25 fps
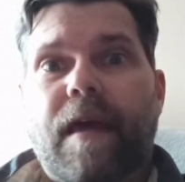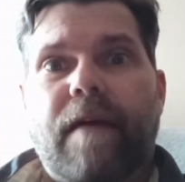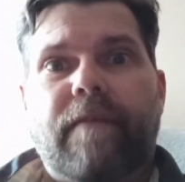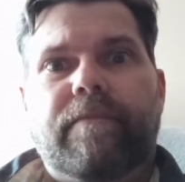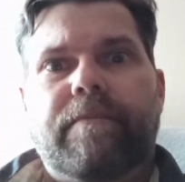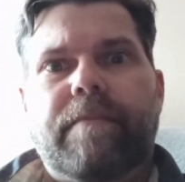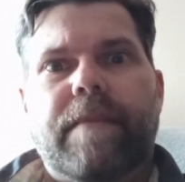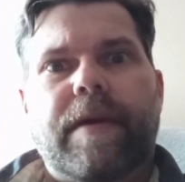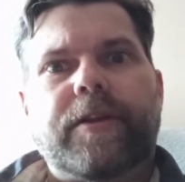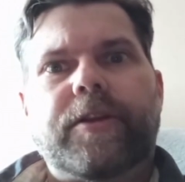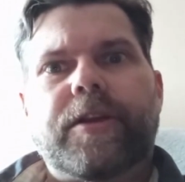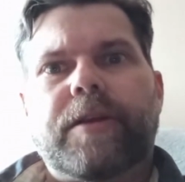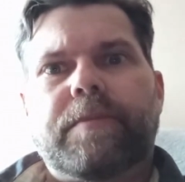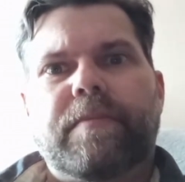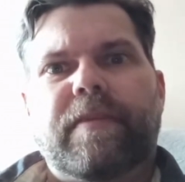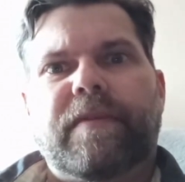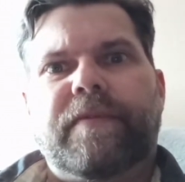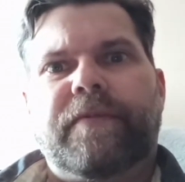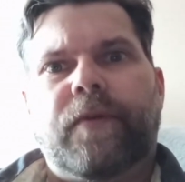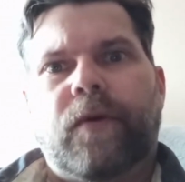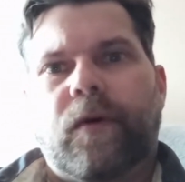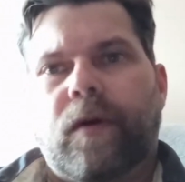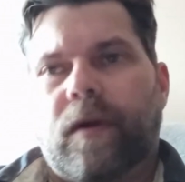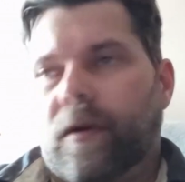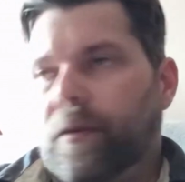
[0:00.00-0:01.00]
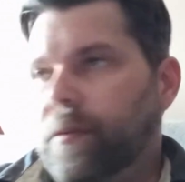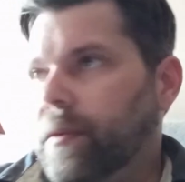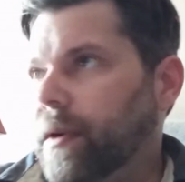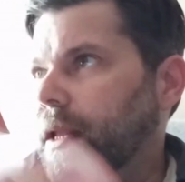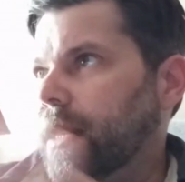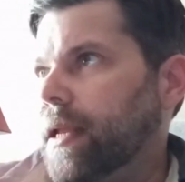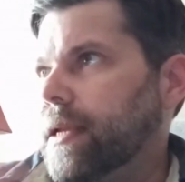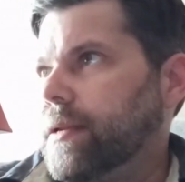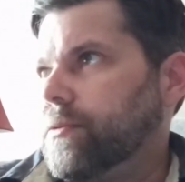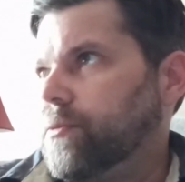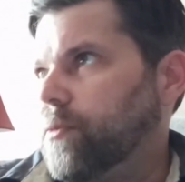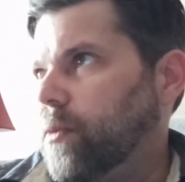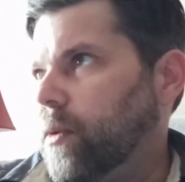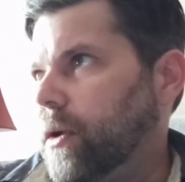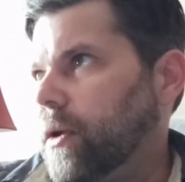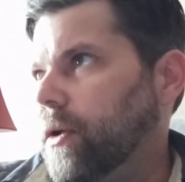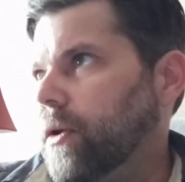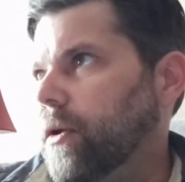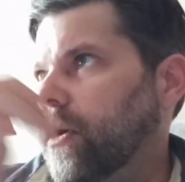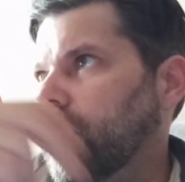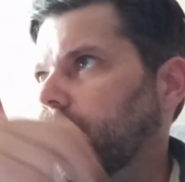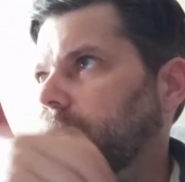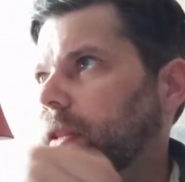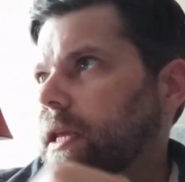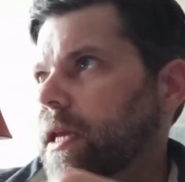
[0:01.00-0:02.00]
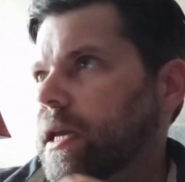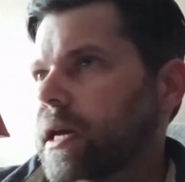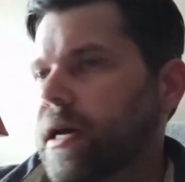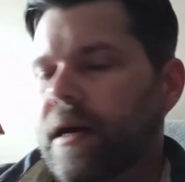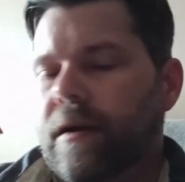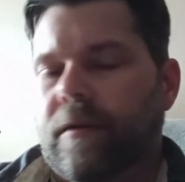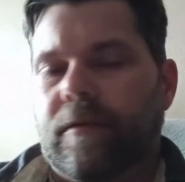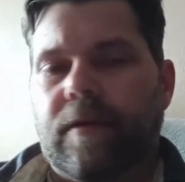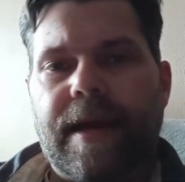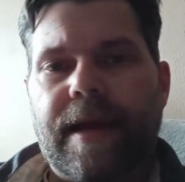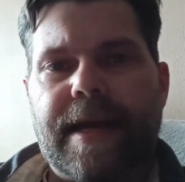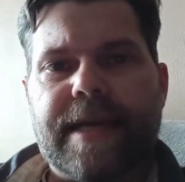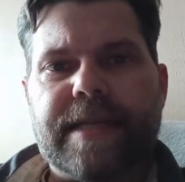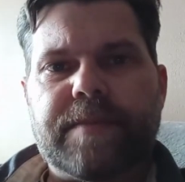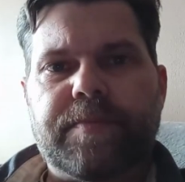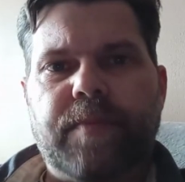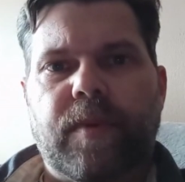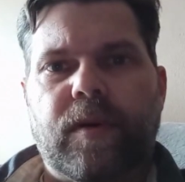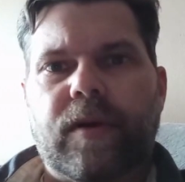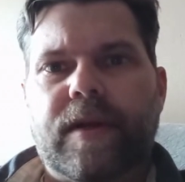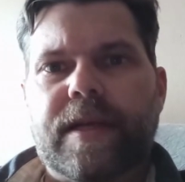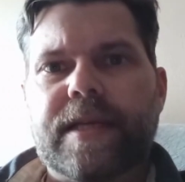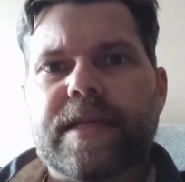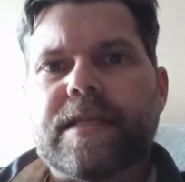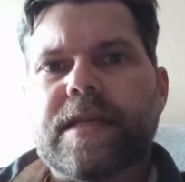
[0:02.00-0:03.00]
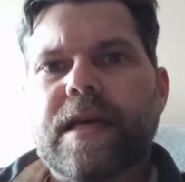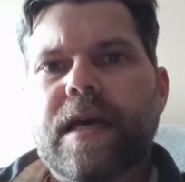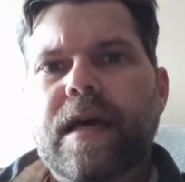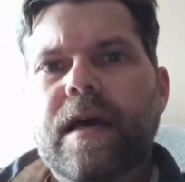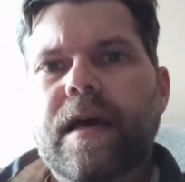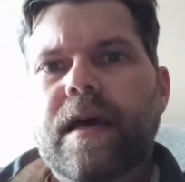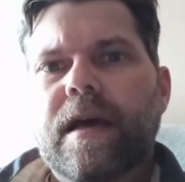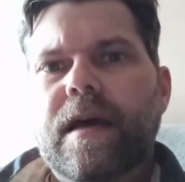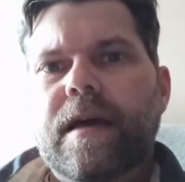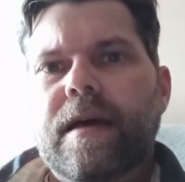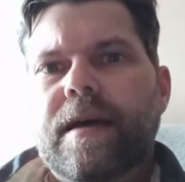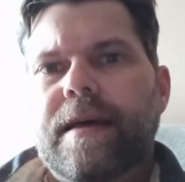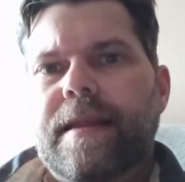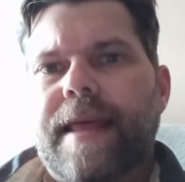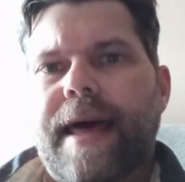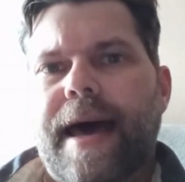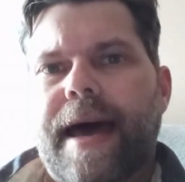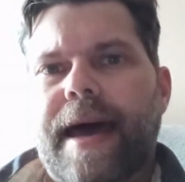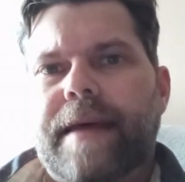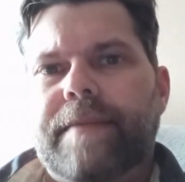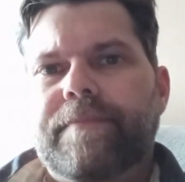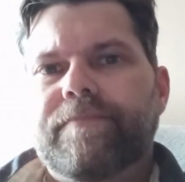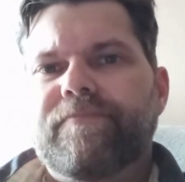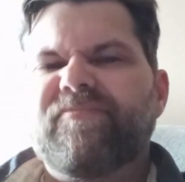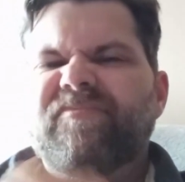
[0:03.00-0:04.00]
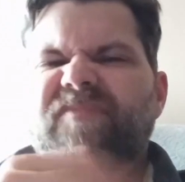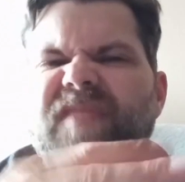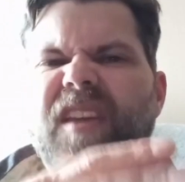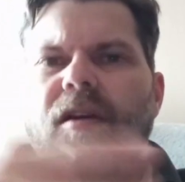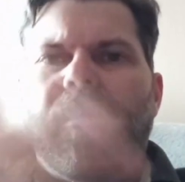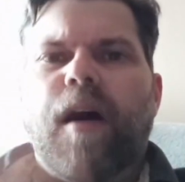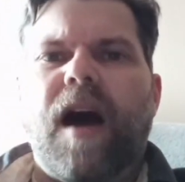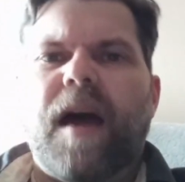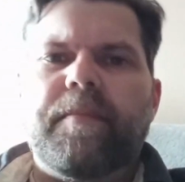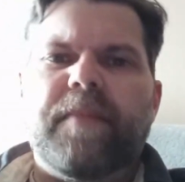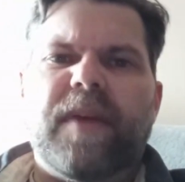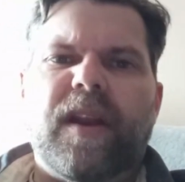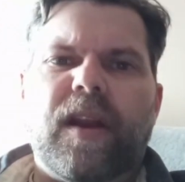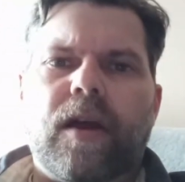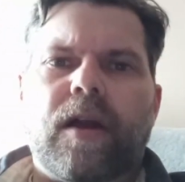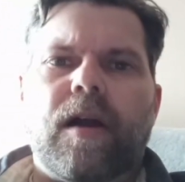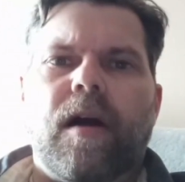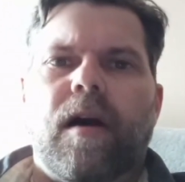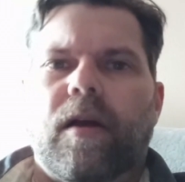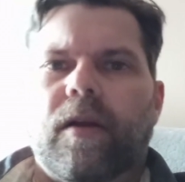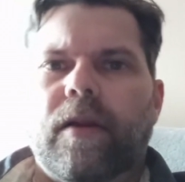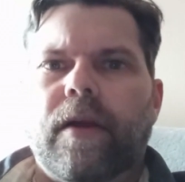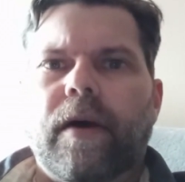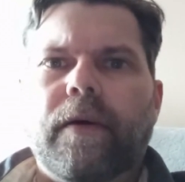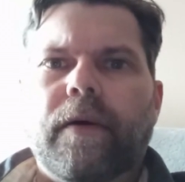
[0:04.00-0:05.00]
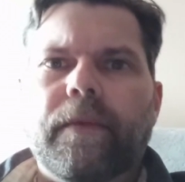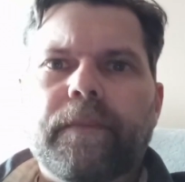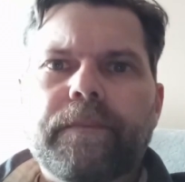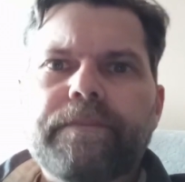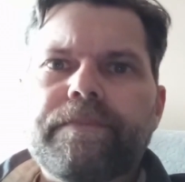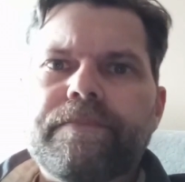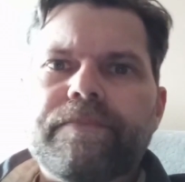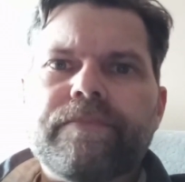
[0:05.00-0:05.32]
mentioned before when I was working on the raspberries that I'm in a condo,